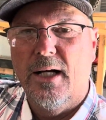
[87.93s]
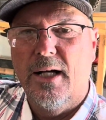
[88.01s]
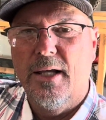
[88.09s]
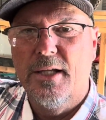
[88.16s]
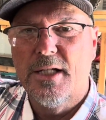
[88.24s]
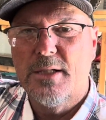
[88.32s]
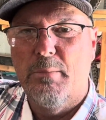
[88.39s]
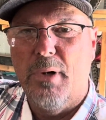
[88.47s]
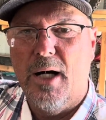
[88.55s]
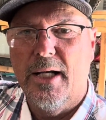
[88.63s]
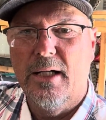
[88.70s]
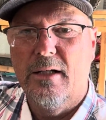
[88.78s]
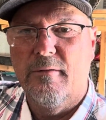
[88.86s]
this
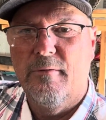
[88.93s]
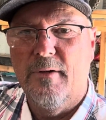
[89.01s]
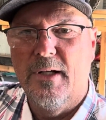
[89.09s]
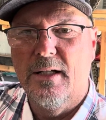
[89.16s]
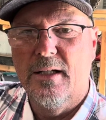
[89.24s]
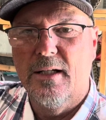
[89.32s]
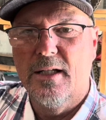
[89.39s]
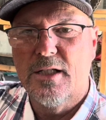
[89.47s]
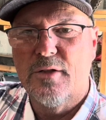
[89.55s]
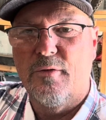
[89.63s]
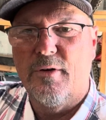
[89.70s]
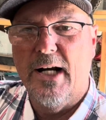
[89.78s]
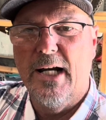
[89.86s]
body could fit into this
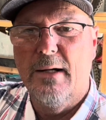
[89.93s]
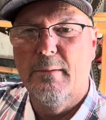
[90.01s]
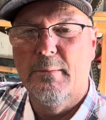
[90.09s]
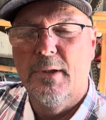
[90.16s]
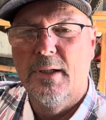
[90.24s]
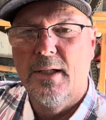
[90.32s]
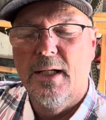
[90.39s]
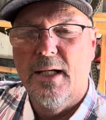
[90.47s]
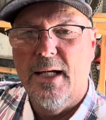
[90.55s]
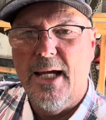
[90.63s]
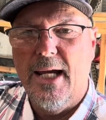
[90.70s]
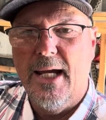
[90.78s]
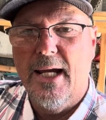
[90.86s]
frame,
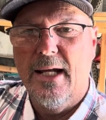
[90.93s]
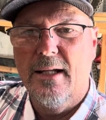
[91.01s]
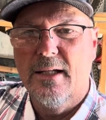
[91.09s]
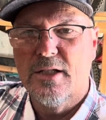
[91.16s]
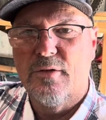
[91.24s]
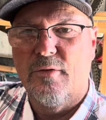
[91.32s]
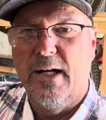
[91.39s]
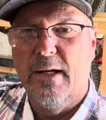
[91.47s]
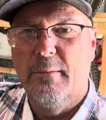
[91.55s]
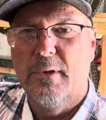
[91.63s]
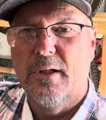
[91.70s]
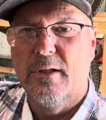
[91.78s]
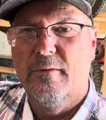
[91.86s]
and this
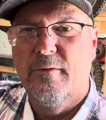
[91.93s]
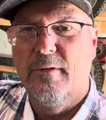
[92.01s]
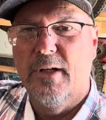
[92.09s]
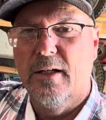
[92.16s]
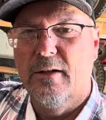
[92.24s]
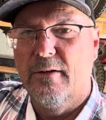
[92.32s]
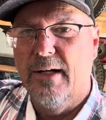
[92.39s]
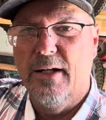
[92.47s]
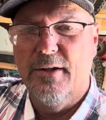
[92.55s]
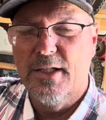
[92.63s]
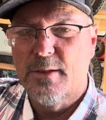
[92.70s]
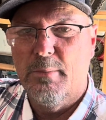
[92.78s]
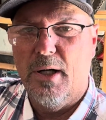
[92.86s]
frame could fit around
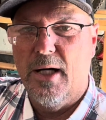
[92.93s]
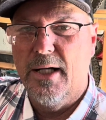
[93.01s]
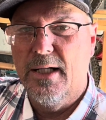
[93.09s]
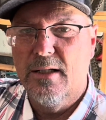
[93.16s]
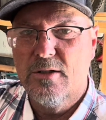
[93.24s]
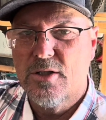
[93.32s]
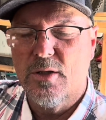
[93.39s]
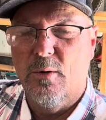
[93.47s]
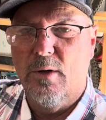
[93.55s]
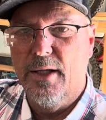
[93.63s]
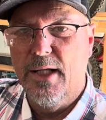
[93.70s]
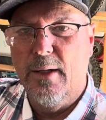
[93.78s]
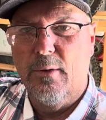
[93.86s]
this body, and so
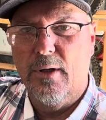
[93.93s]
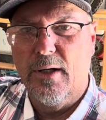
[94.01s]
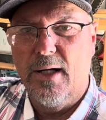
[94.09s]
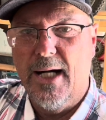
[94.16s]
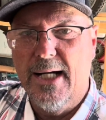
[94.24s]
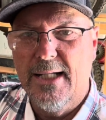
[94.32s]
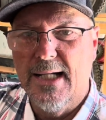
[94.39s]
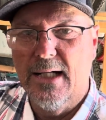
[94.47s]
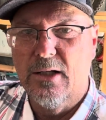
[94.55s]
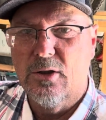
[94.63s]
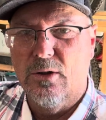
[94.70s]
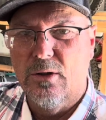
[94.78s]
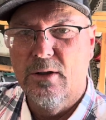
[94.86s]
on. They were
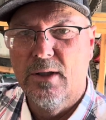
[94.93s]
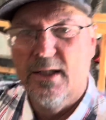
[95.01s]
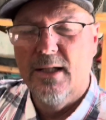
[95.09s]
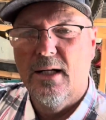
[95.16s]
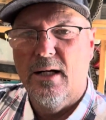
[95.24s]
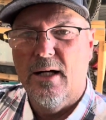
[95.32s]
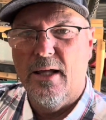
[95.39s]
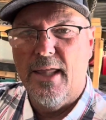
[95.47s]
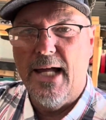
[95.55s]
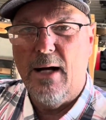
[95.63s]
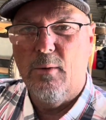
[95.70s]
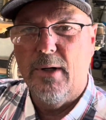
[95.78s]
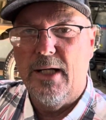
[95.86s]
identical.
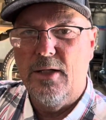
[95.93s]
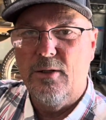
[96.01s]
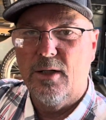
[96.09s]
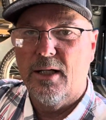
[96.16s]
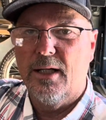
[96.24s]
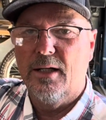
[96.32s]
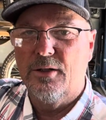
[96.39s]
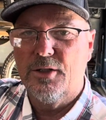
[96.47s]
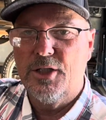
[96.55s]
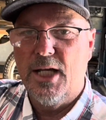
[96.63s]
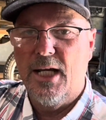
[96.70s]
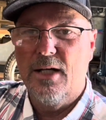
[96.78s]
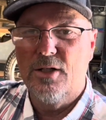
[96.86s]
That way you could
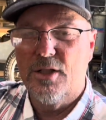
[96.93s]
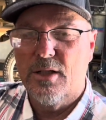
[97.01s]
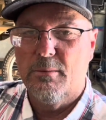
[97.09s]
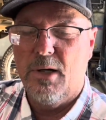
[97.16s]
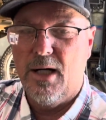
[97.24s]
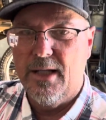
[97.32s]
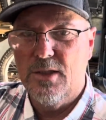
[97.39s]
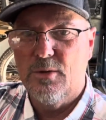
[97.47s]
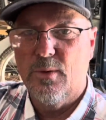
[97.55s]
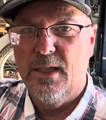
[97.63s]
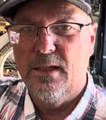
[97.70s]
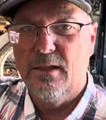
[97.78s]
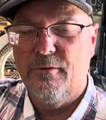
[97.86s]
interchange the bodies
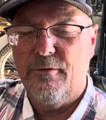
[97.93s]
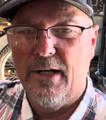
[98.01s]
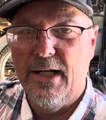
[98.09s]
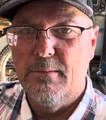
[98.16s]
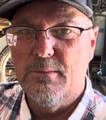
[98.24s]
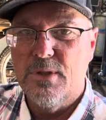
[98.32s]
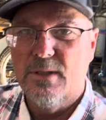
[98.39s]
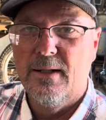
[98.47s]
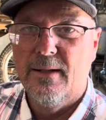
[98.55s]
within the frames.